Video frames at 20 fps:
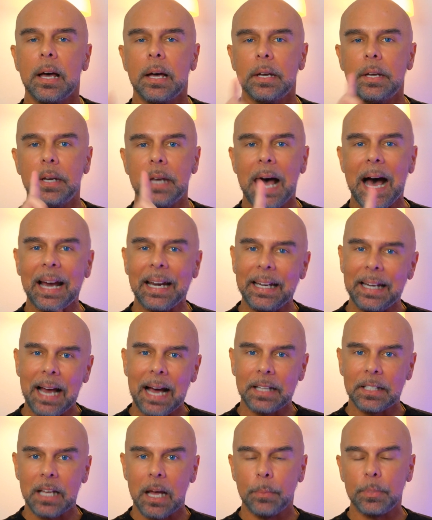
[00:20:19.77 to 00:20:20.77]

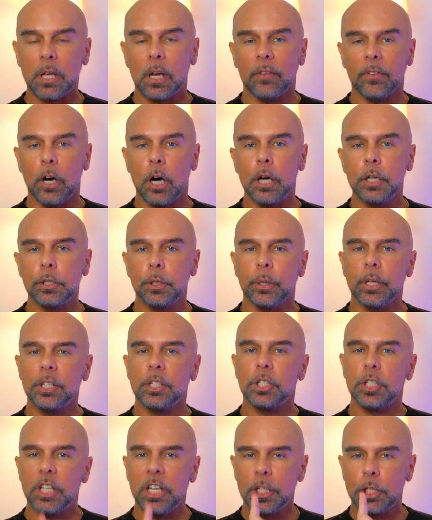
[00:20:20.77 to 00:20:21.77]
99 times out of 100,
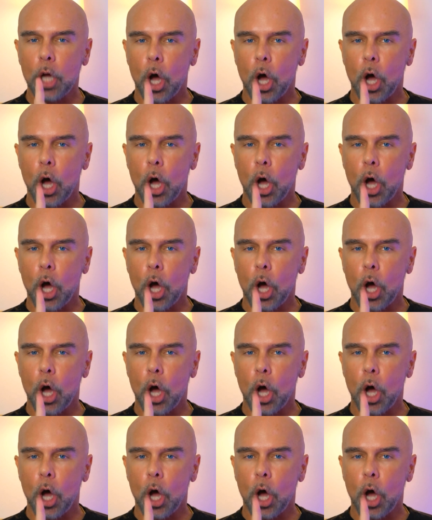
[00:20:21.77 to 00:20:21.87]
she's